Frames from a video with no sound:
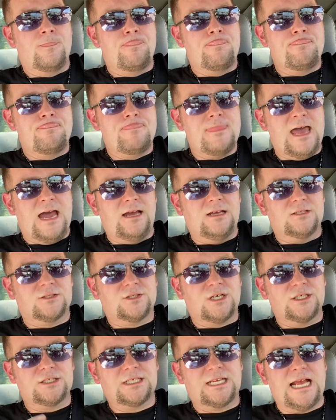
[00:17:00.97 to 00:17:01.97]
That
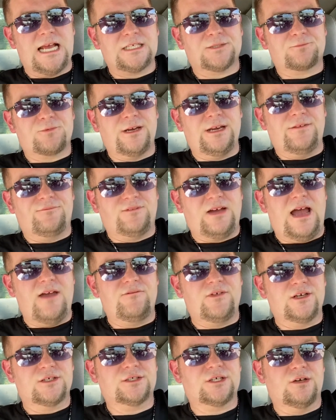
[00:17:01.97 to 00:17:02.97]
Sergeant Gasparini 5
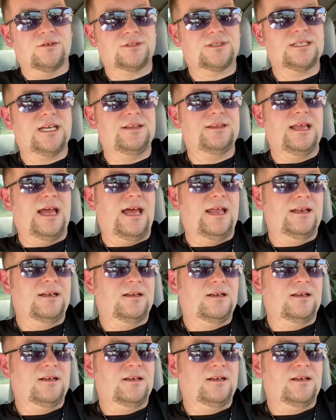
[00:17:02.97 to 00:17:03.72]
years ago said that